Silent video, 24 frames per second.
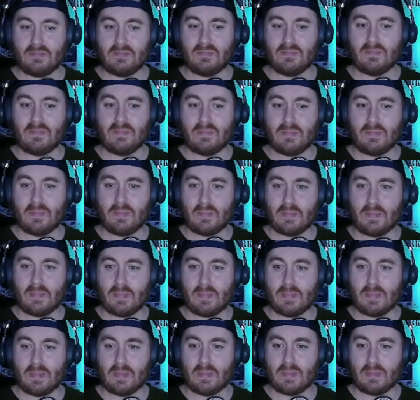
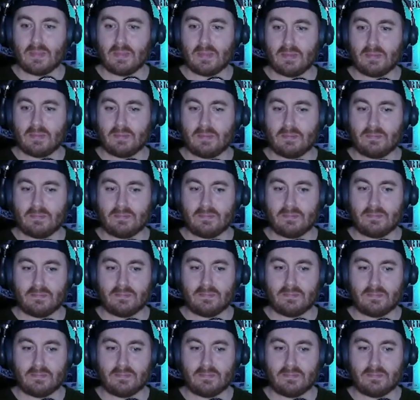Nobody speaks.